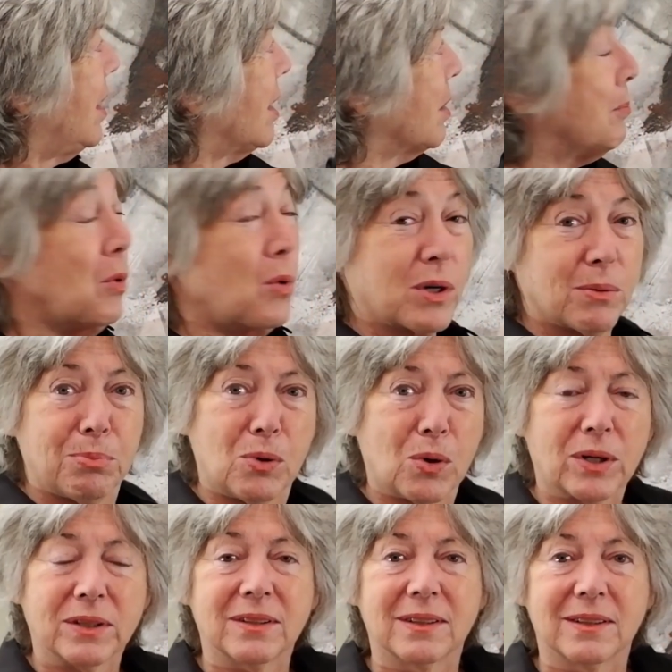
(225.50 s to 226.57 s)
are more
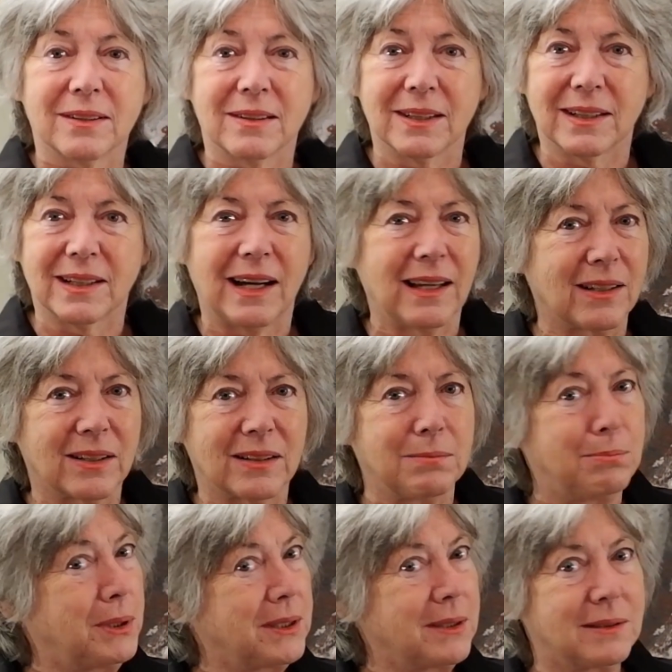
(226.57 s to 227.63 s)
important than color.
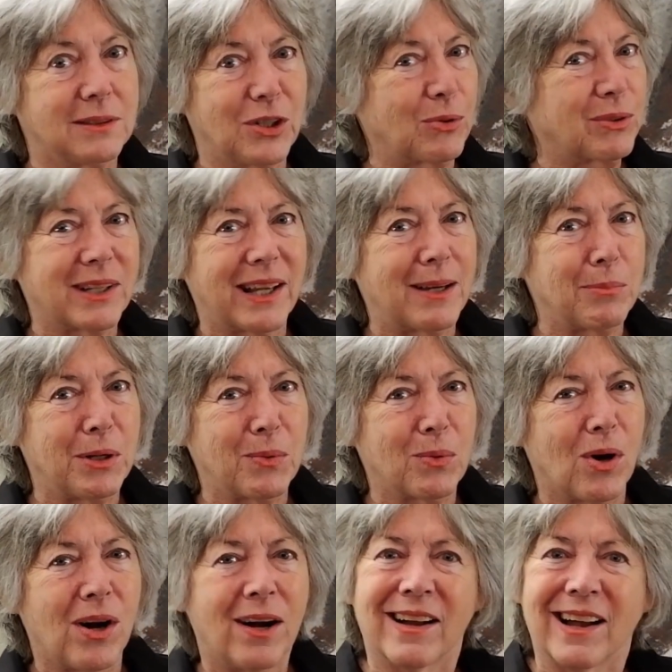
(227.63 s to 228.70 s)
But don't get me
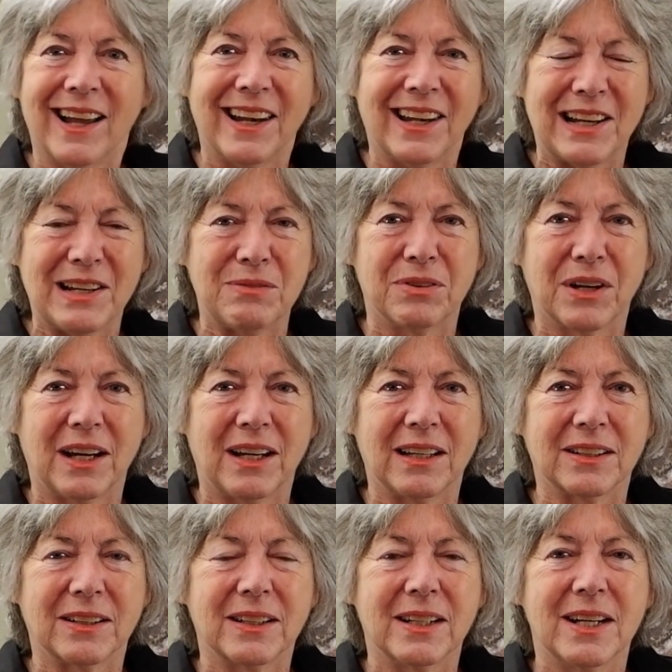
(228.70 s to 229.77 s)
wrong, I love
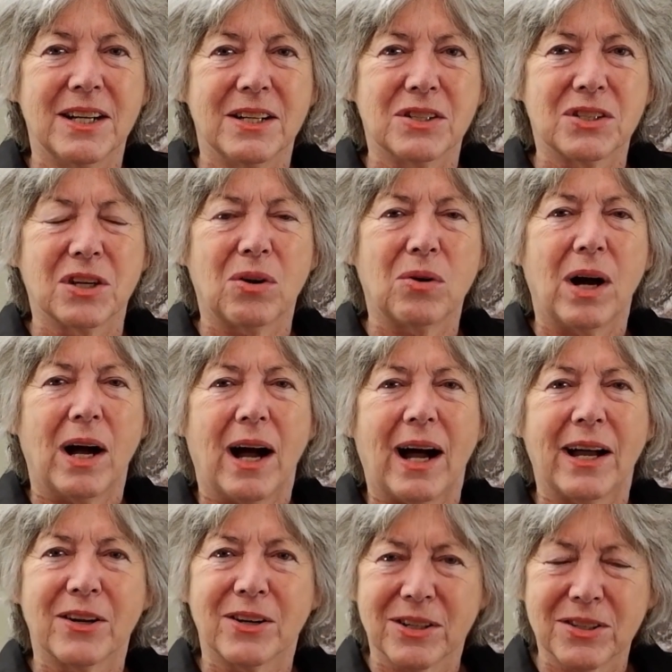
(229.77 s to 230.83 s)
color. So
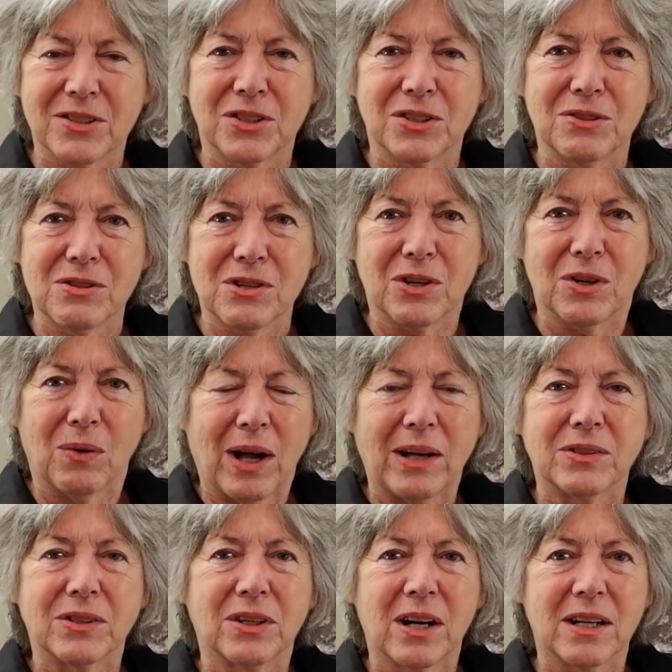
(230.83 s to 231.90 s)
I urge you to go
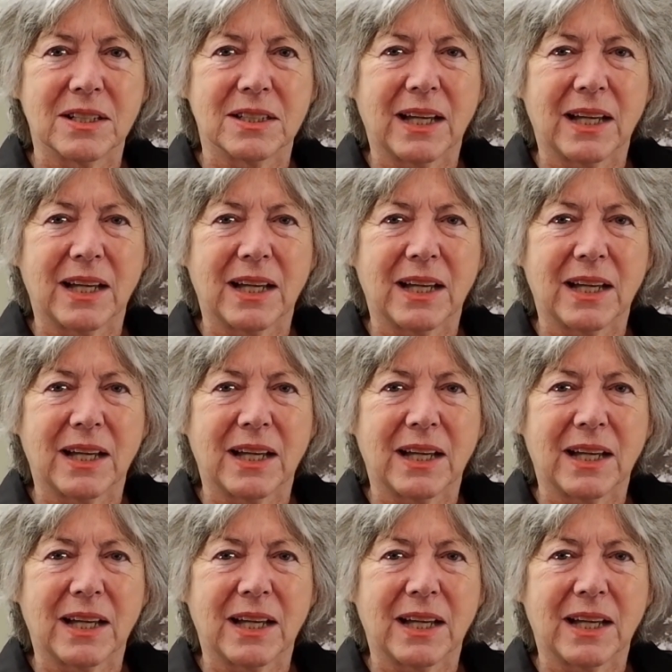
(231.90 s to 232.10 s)
out to our